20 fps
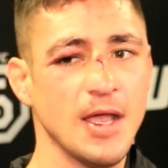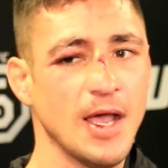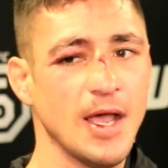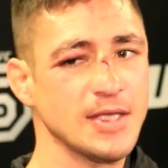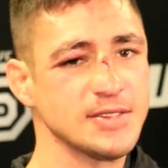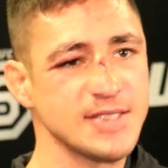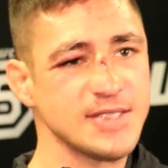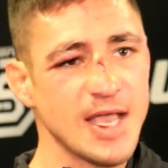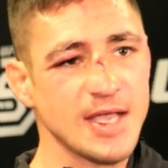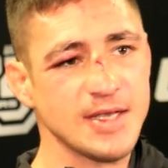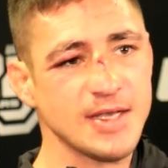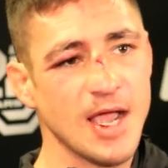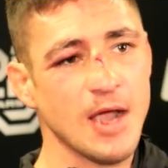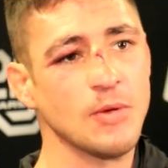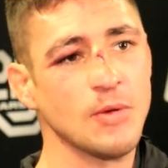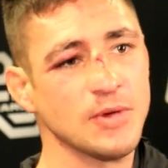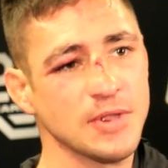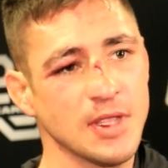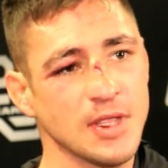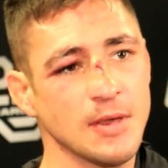I sat
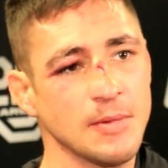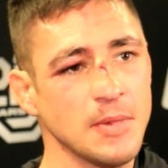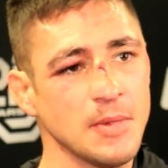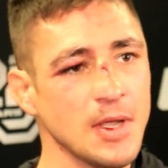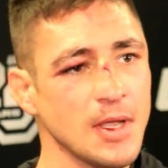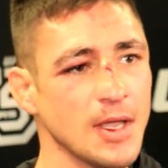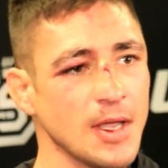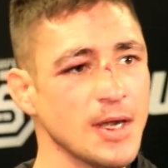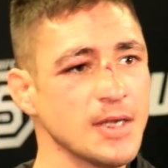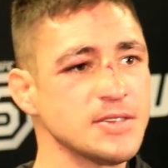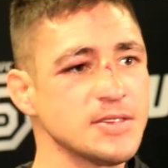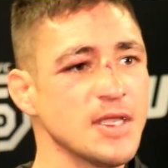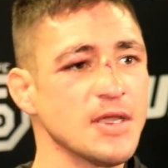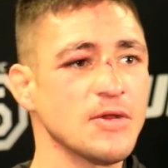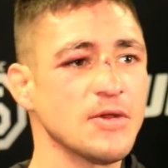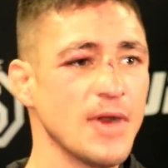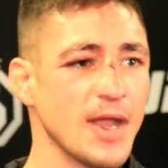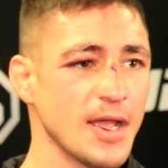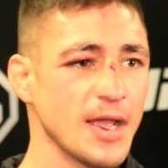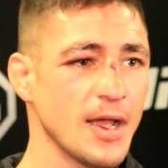down with him and I said,
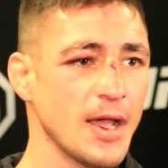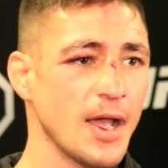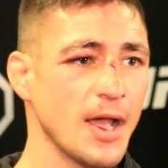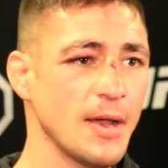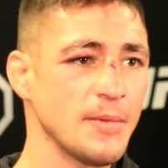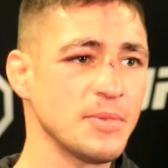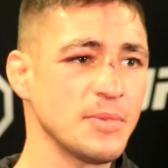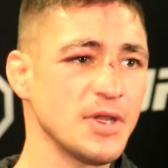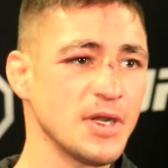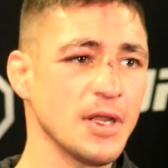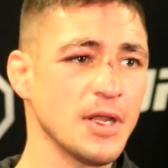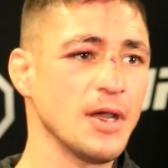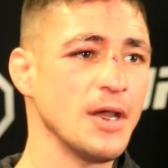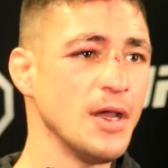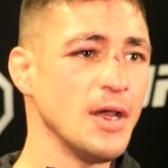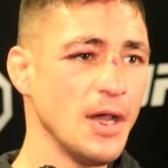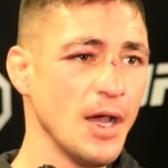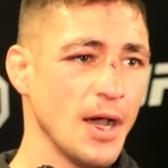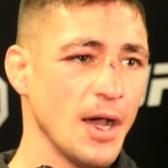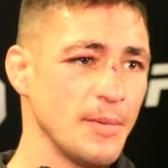Greg, I'm gonna
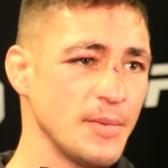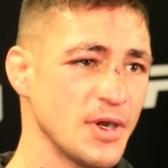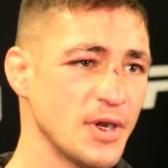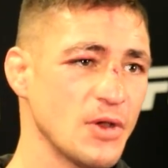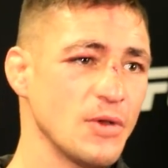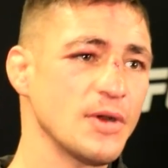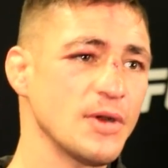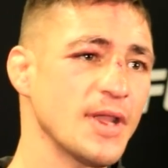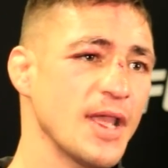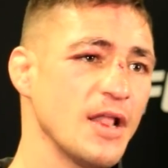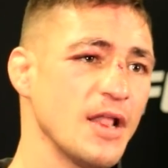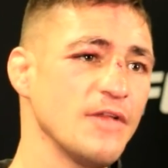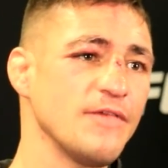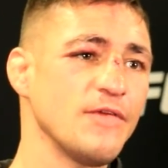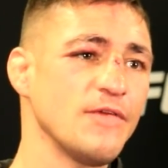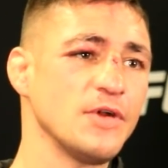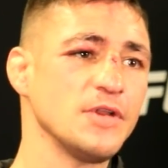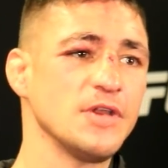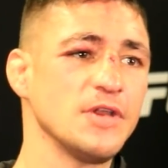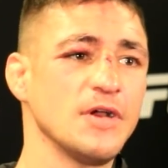go to
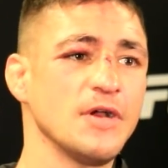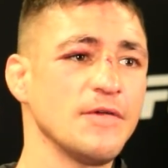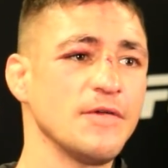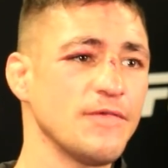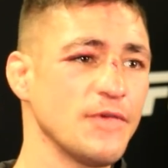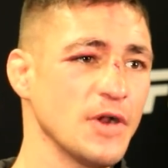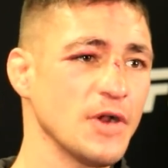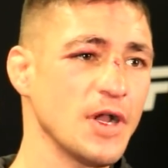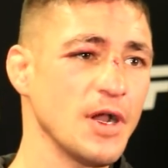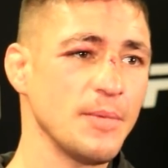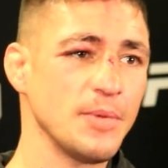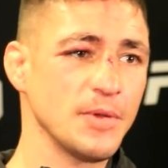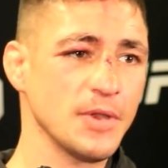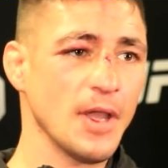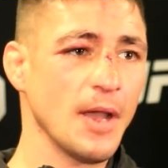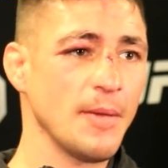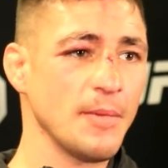California for a couple of years.